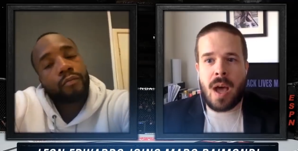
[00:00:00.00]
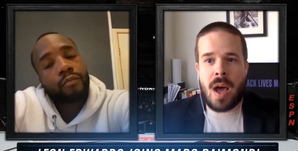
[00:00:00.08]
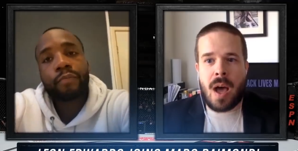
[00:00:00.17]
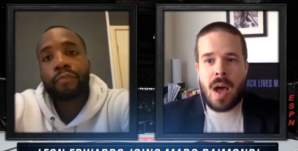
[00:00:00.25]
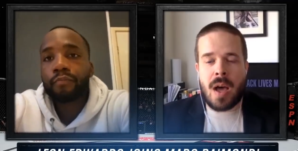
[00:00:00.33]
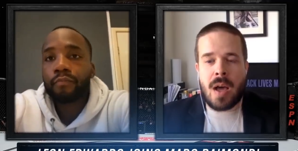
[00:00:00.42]

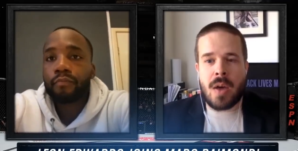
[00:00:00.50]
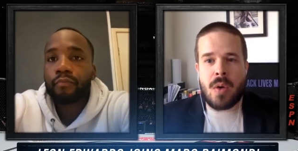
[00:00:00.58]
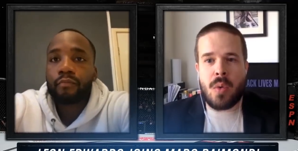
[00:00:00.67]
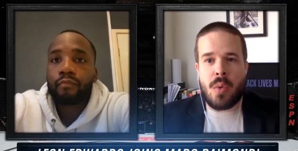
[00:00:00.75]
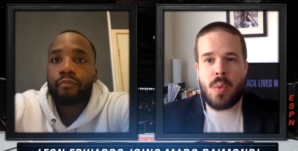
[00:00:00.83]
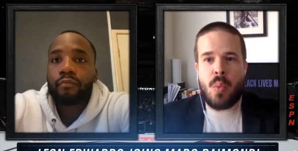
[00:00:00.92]
Speaker 1: uh,
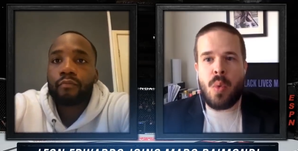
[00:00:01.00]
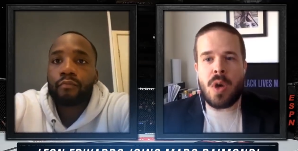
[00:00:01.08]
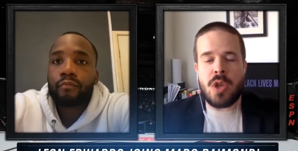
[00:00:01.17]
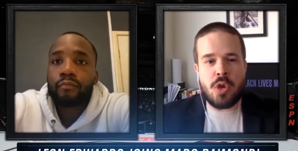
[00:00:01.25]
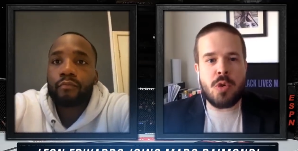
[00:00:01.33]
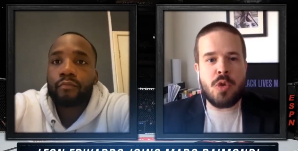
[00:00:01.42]

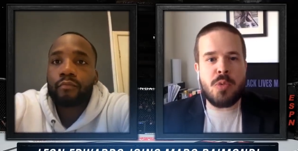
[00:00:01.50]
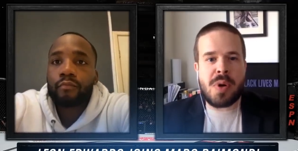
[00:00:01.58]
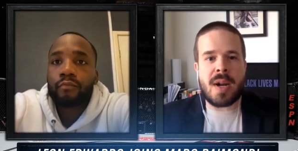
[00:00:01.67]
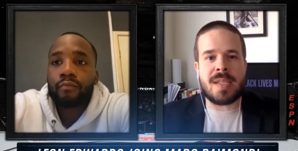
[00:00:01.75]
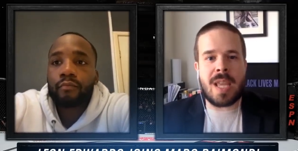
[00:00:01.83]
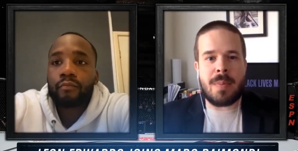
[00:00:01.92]
what you, you put
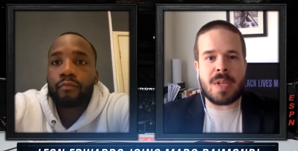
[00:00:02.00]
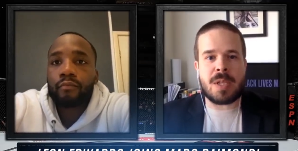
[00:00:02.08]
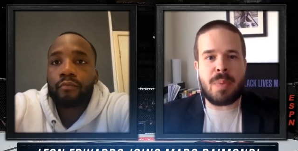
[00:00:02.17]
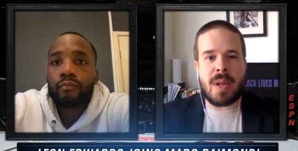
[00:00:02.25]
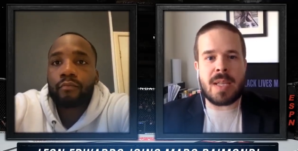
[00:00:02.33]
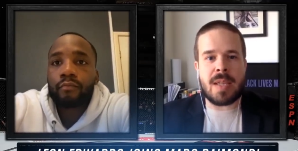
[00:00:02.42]
out a statement
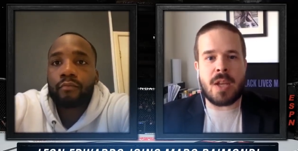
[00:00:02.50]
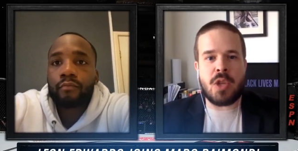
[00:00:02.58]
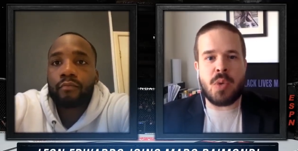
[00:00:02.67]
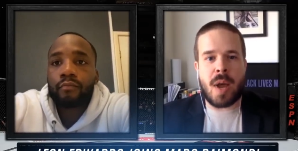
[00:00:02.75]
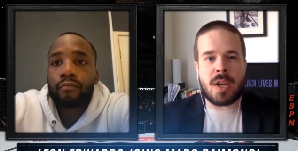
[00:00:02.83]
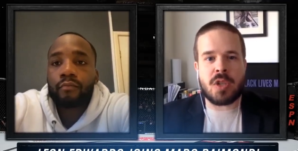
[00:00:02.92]
explaining that
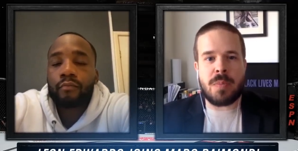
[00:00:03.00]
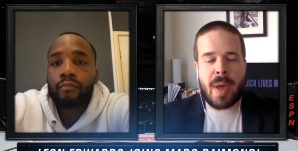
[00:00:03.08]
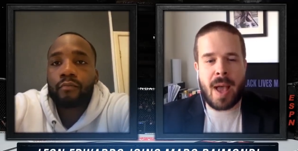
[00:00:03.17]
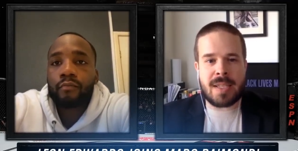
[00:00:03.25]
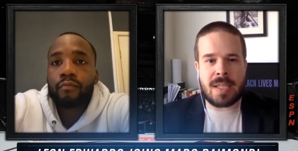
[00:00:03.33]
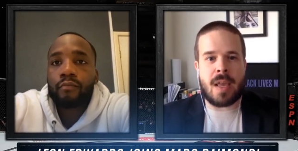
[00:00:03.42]
you actually
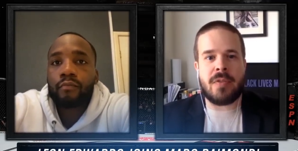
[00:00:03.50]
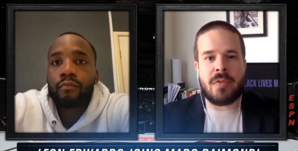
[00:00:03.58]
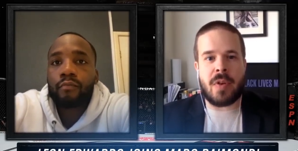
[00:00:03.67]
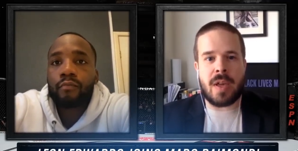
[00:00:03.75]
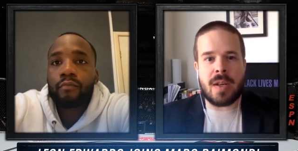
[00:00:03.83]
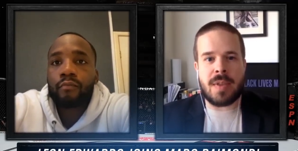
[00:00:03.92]
passed in that
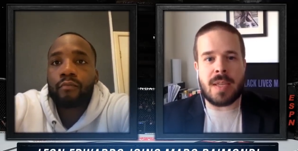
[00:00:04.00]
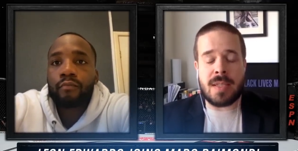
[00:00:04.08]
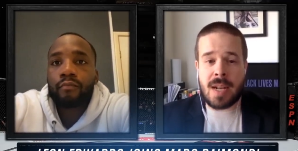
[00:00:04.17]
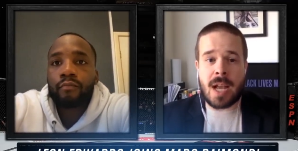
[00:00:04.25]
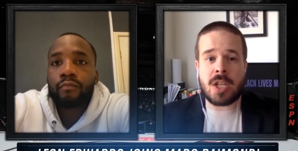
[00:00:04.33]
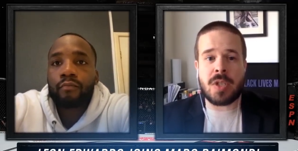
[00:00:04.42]
fight and they
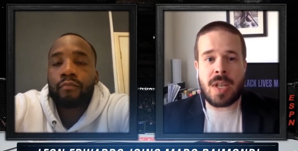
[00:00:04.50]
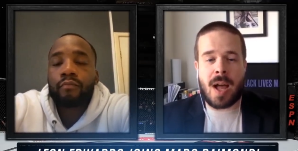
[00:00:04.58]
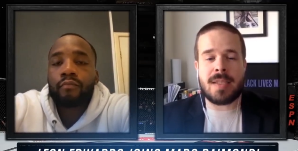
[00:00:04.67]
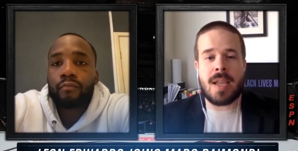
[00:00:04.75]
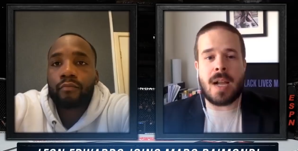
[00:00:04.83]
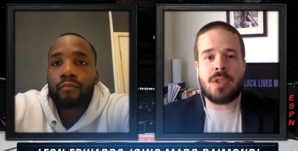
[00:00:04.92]
did actually
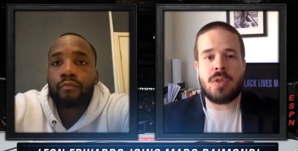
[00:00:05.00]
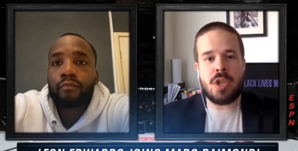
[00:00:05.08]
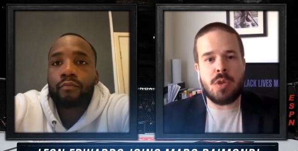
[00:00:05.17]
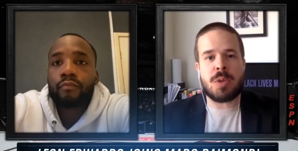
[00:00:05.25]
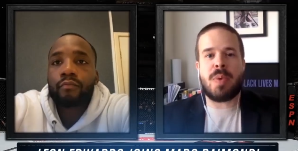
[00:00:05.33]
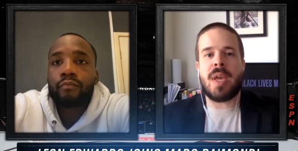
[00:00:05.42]
contact you. Could
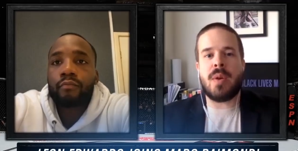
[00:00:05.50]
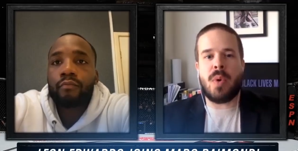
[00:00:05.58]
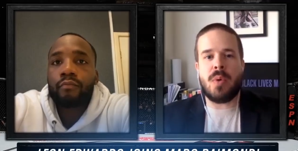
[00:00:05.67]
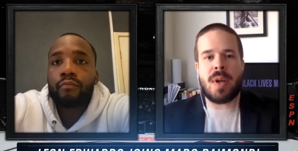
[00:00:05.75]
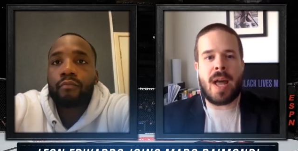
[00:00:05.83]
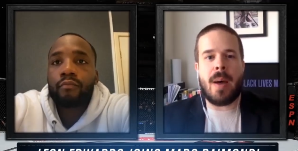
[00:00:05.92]
you explain
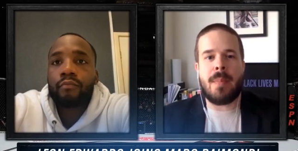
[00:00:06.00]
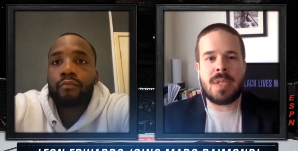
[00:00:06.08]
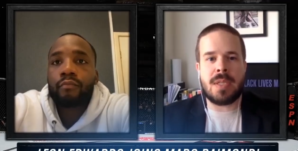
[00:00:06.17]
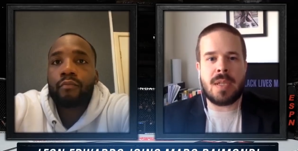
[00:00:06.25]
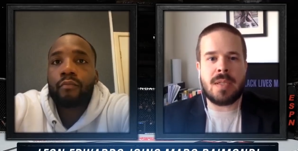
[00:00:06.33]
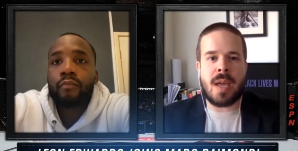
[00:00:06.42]
what, what
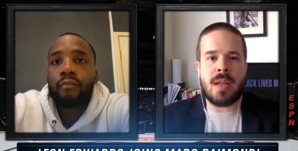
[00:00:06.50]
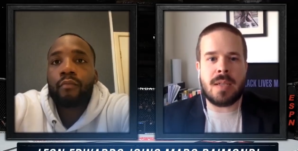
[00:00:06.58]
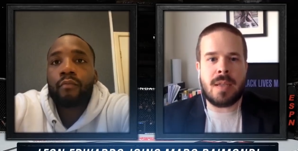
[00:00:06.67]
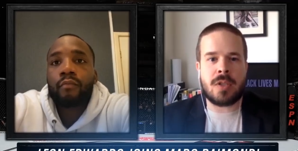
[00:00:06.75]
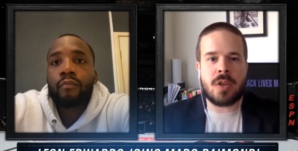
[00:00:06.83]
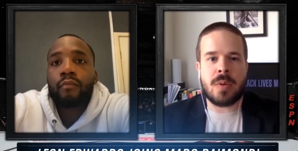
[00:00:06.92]
happened in that
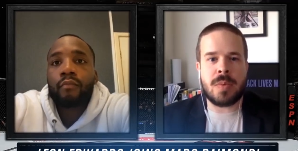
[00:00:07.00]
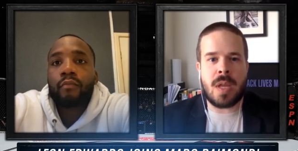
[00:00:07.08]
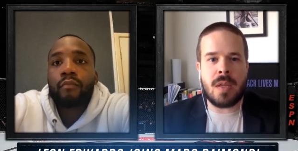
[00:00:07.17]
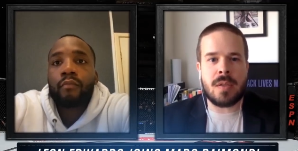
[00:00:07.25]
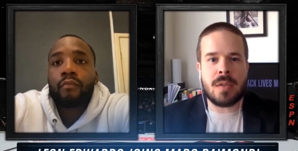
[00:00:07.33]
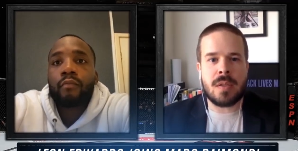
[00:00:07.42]
in that
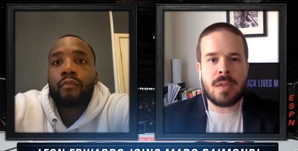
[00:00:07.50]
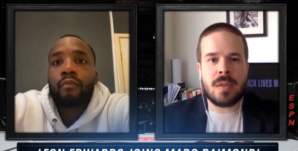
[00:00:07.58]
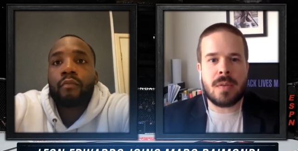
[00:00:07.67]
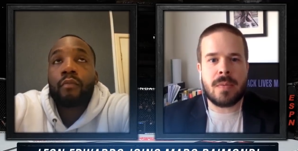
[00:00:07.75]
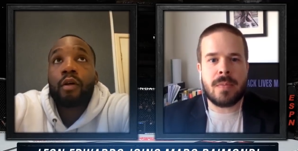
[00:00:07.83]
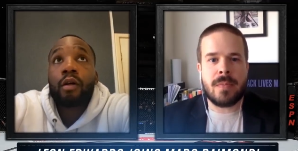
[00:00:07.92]
circumstance?
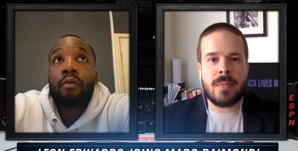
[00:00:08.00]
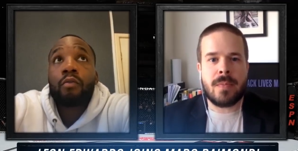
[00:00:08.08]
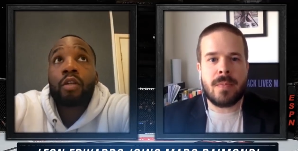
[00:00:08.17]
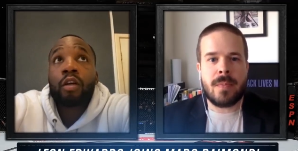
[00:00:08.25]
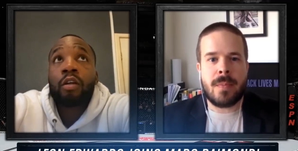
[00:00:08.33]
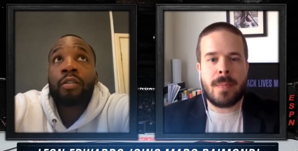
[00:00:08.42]
Um,
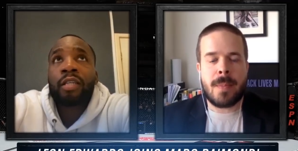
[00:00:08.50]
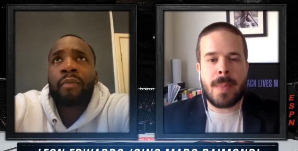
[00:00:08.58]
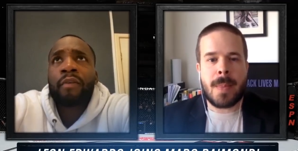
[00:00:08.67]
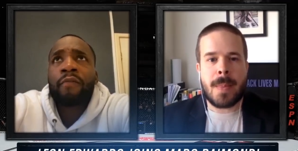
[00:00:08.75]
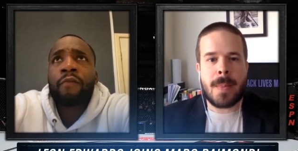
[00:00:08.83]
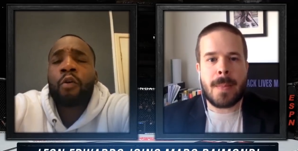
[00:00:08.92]
well, they contacted
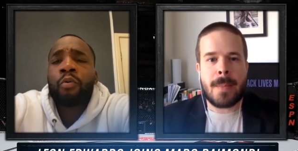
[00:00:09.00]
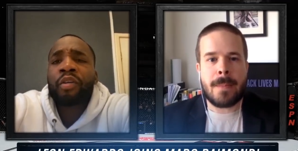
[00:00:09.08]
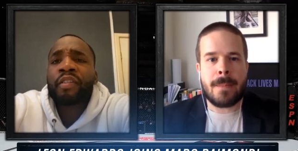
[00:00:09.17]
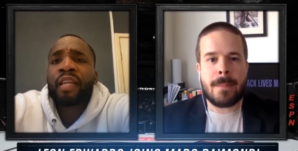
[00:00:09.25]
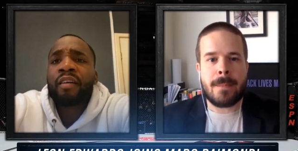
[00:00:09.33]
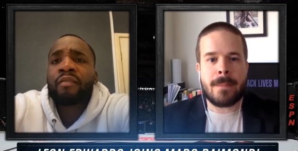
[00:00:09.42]
me four
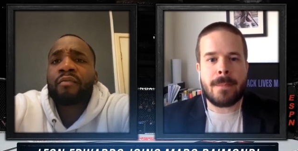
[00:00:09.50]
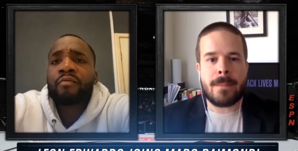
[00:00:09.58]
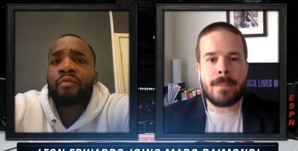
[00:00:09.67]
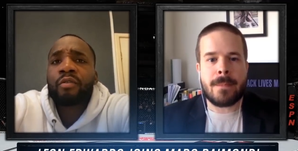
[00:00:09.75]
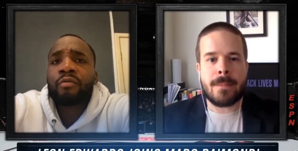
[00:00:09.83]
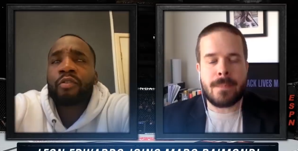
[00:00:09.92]
weeks out,
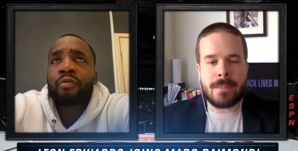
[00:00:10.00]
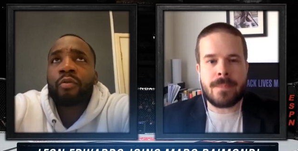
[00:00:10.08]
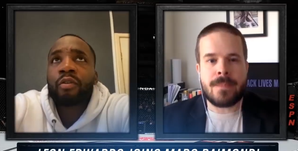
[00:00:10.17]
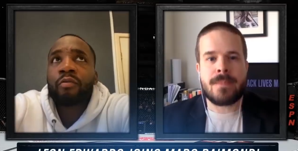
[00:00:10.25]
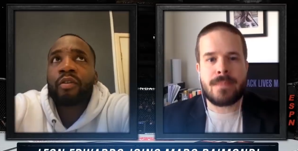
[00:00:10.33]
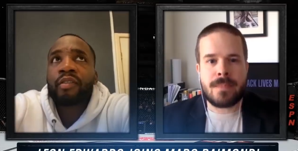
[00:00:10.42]
so
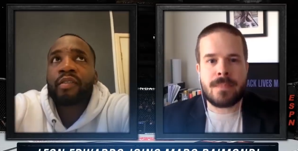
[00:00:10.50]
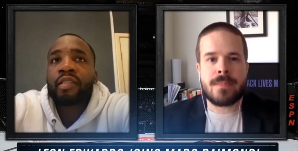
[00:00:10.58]
we weren't,